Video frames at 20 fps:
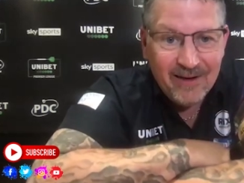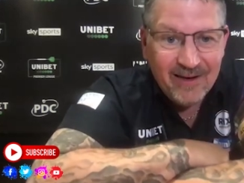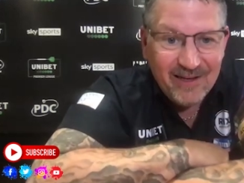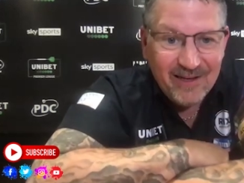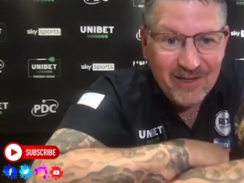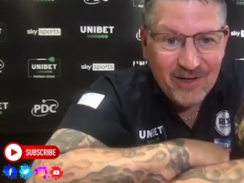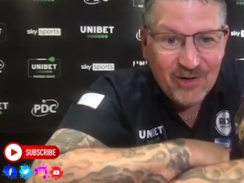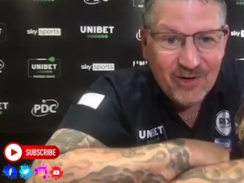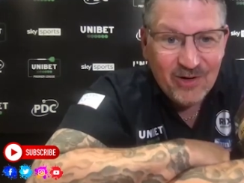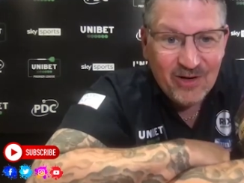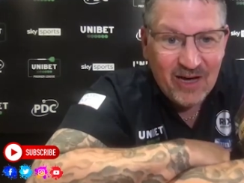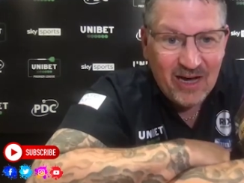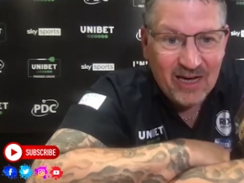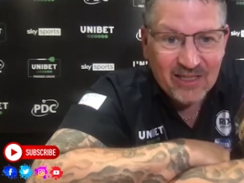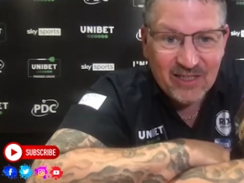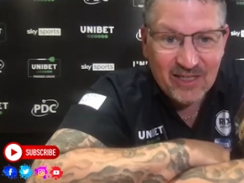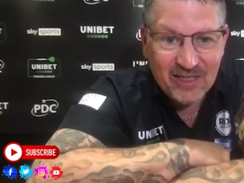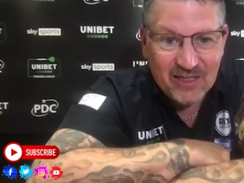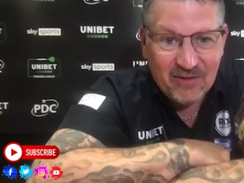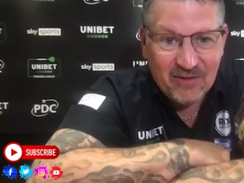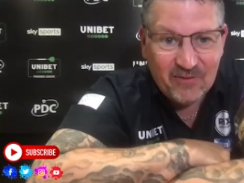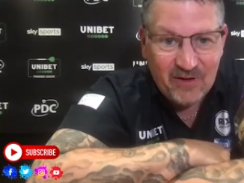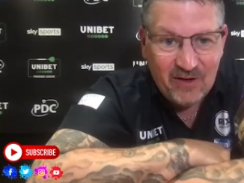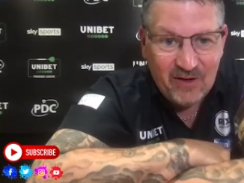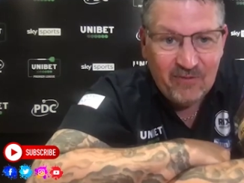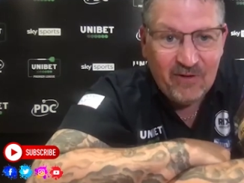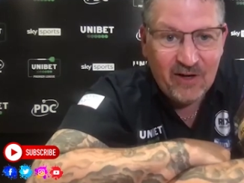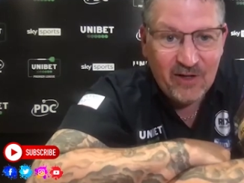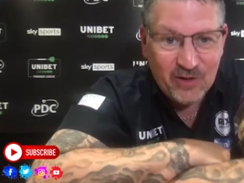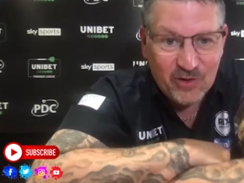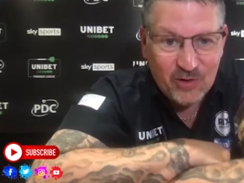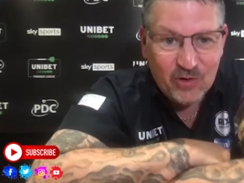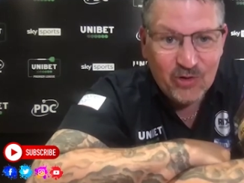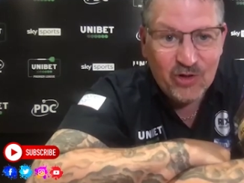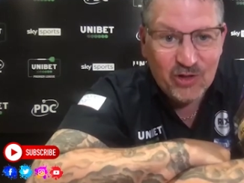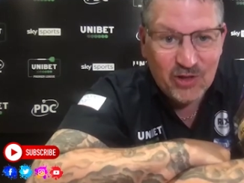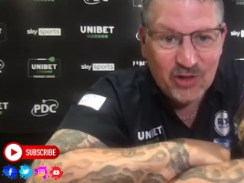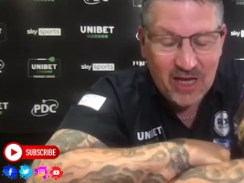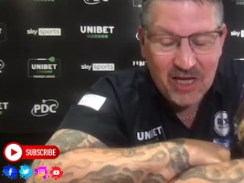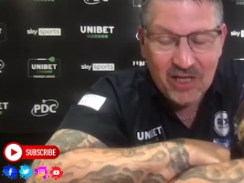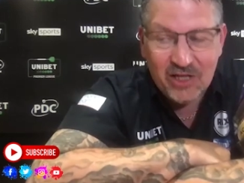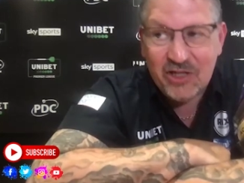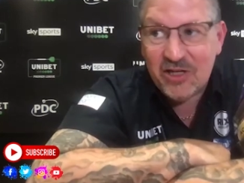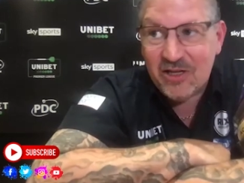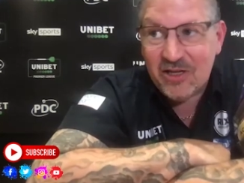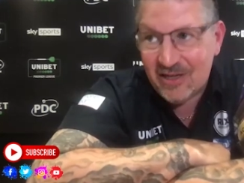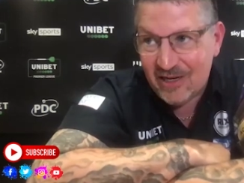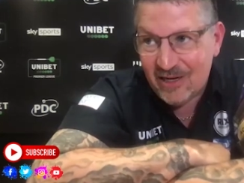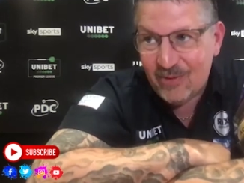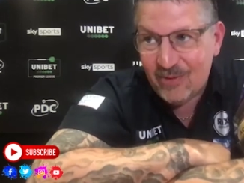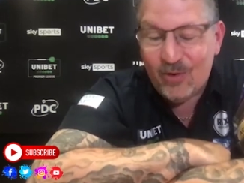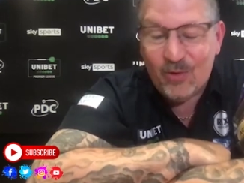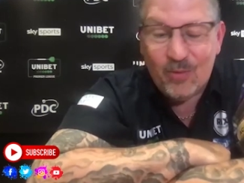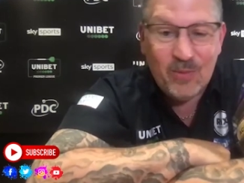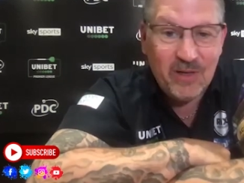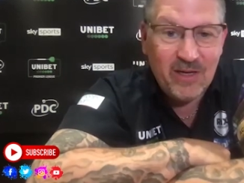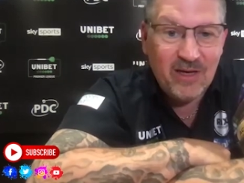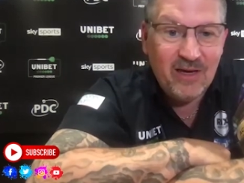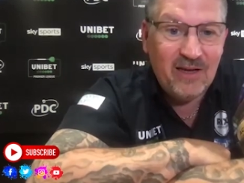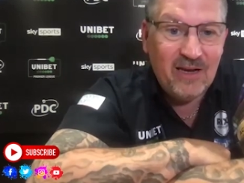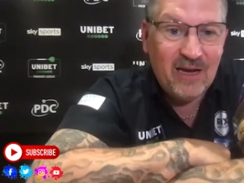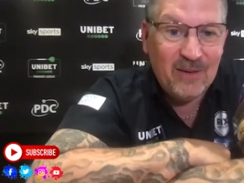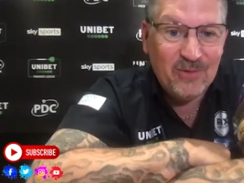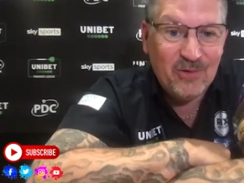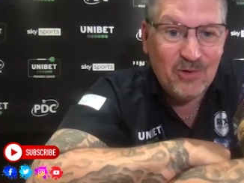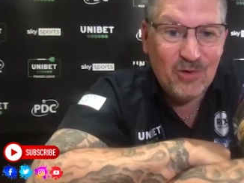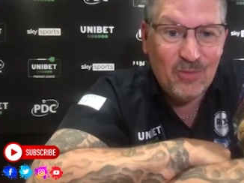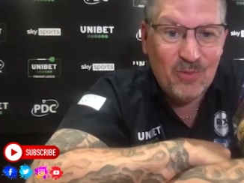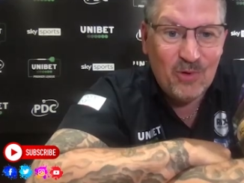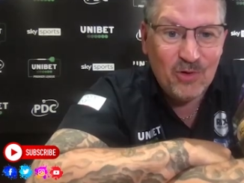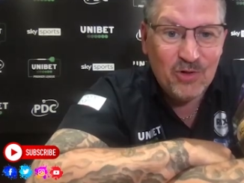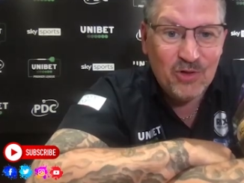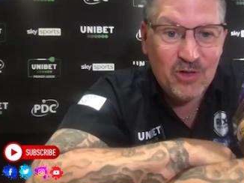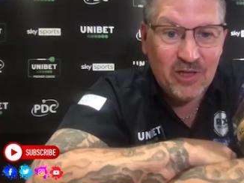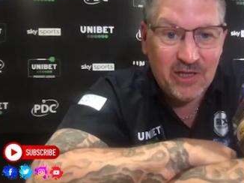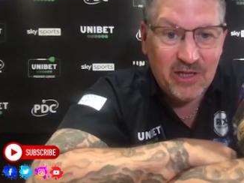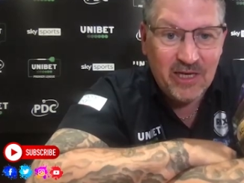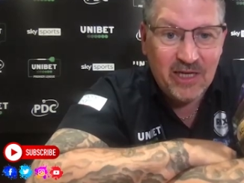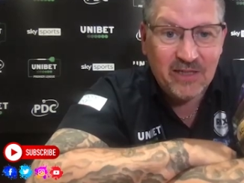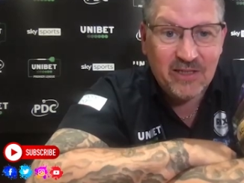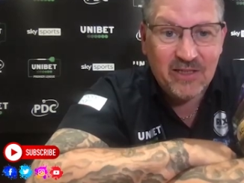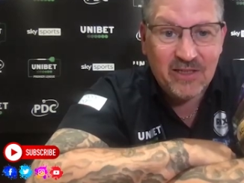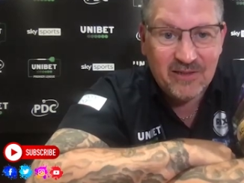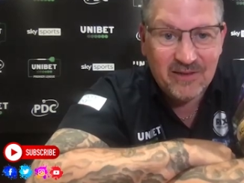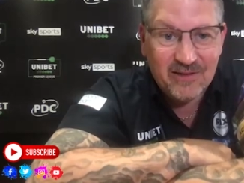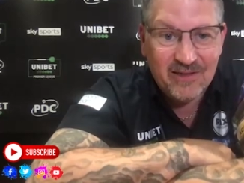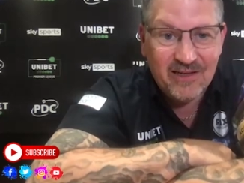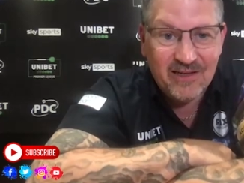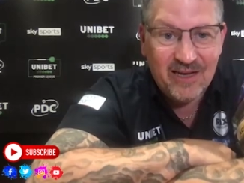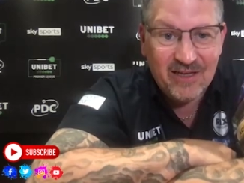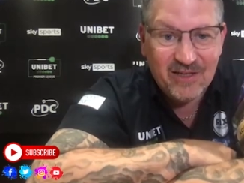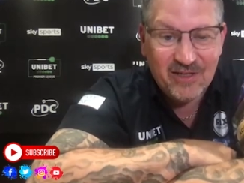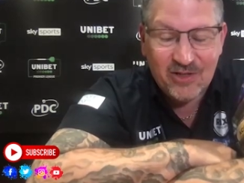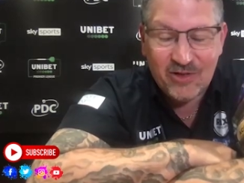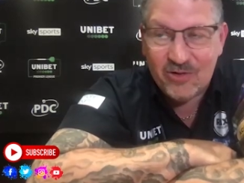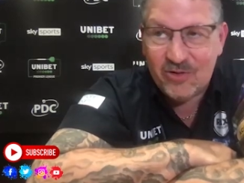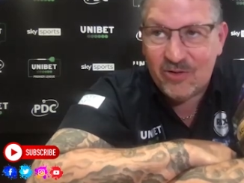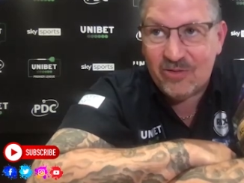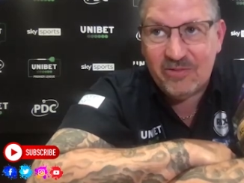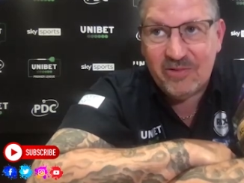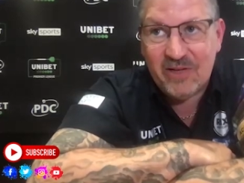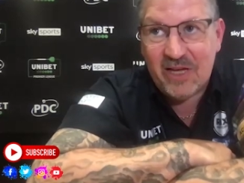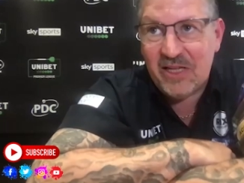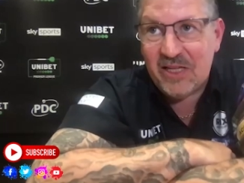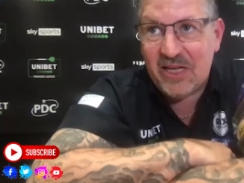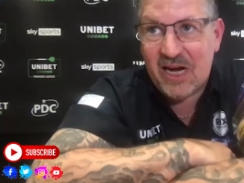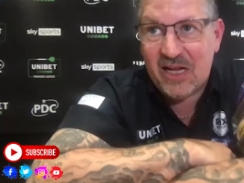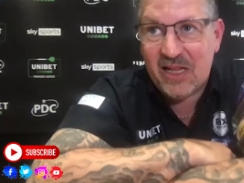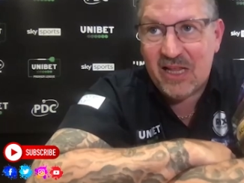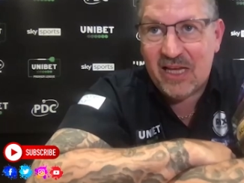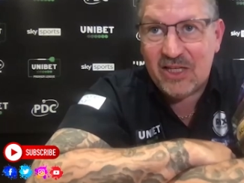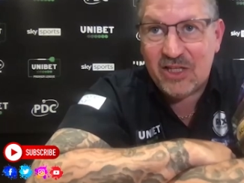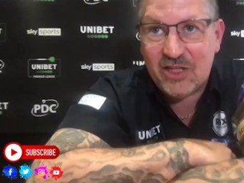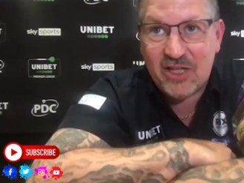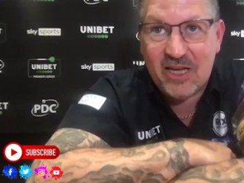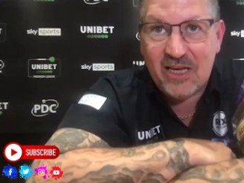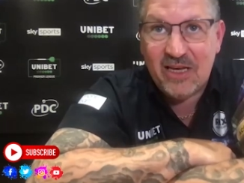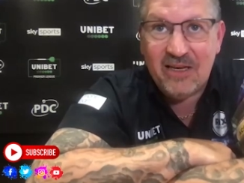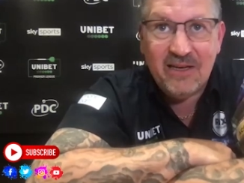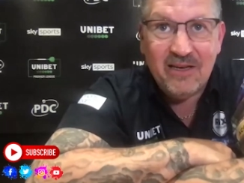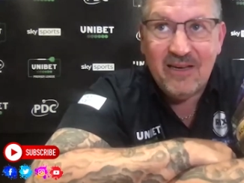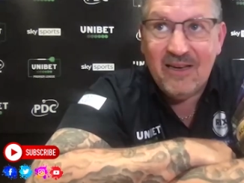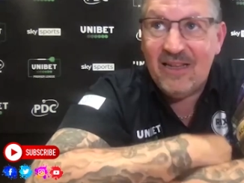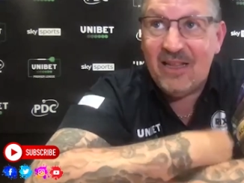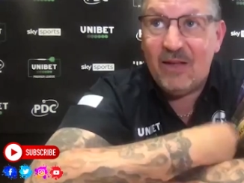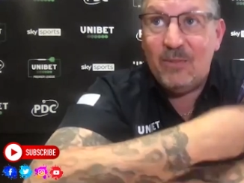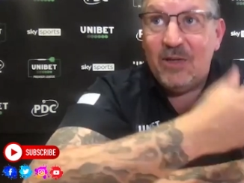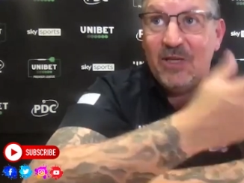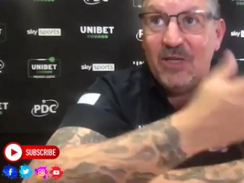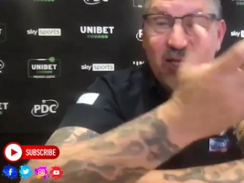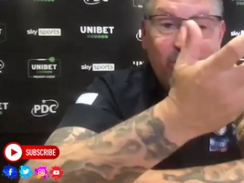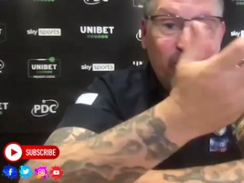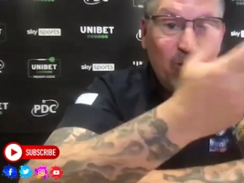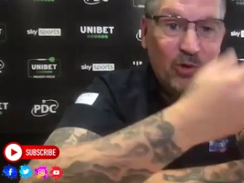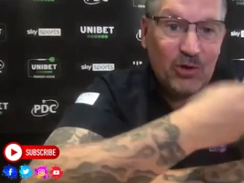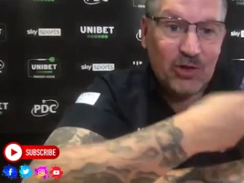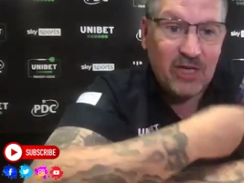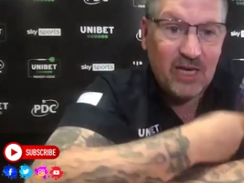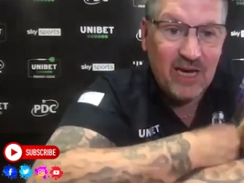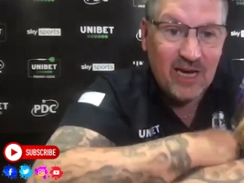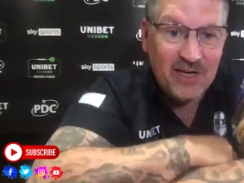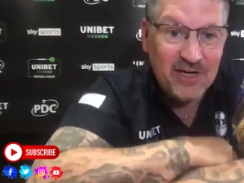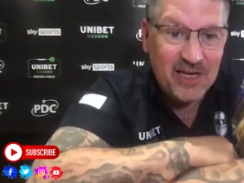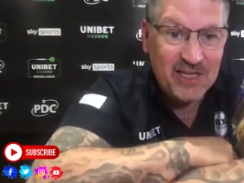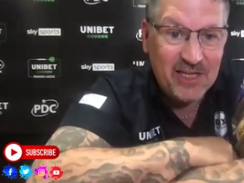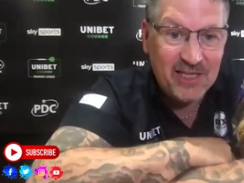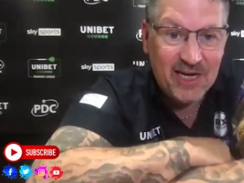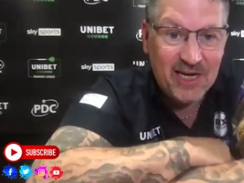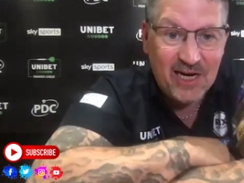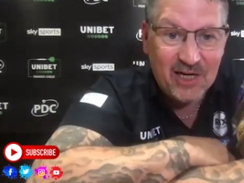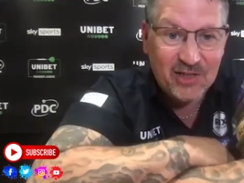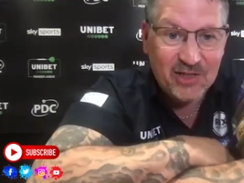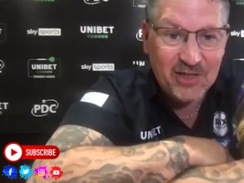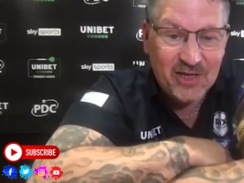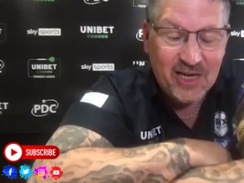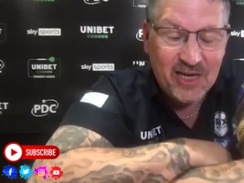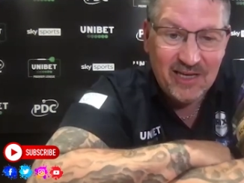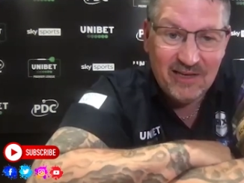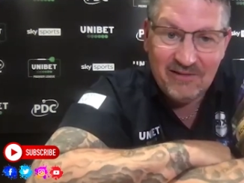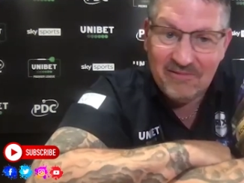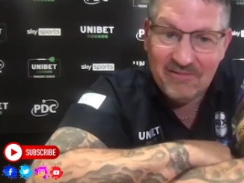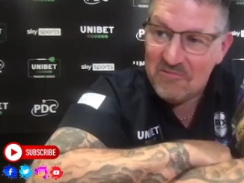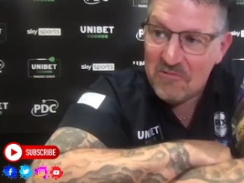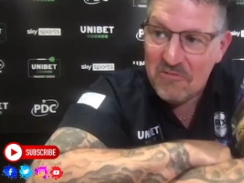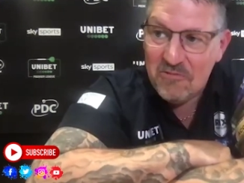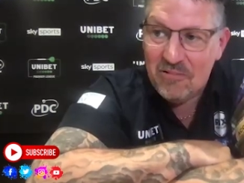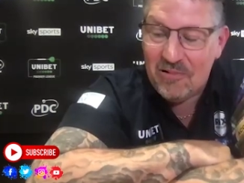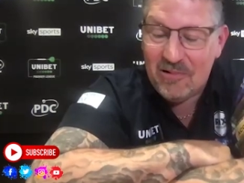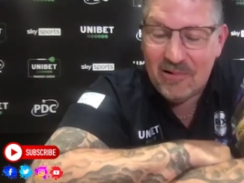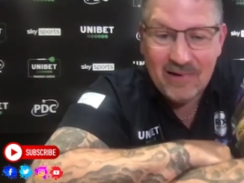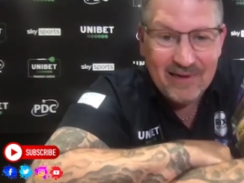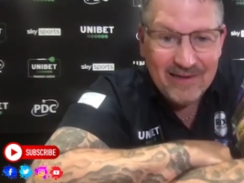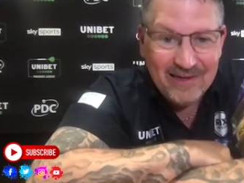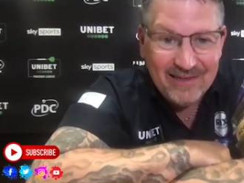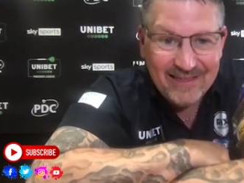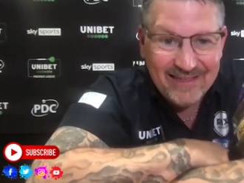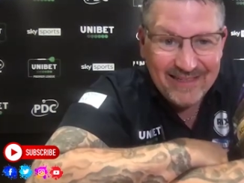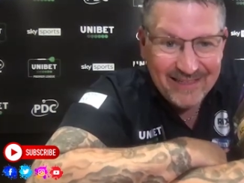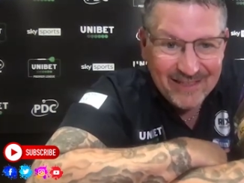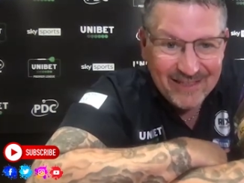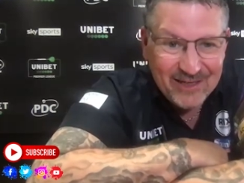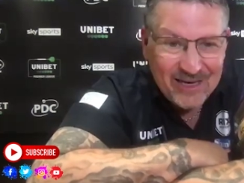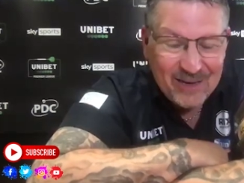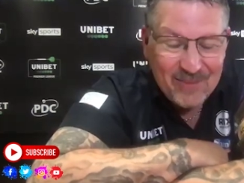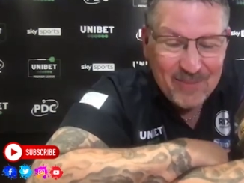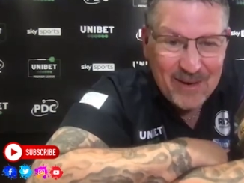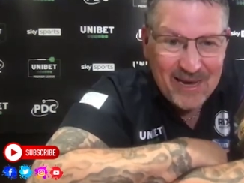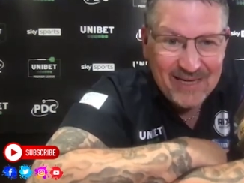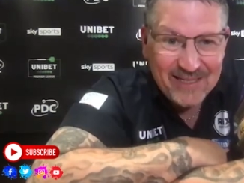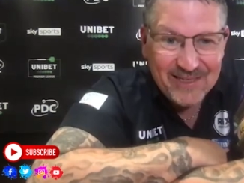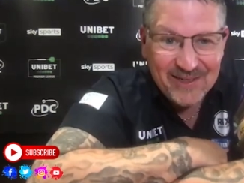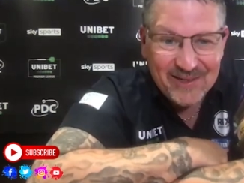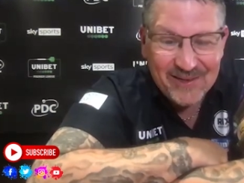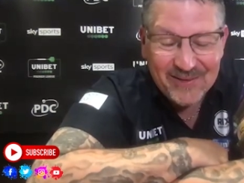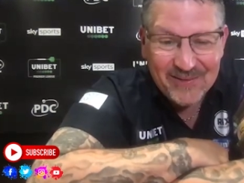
You know, I says if he finds it on stage, he will be an absolute monster, and he is, you know, 9 dart last night, and we've seen Yossi hit a 9-darter tonight. It's getting better.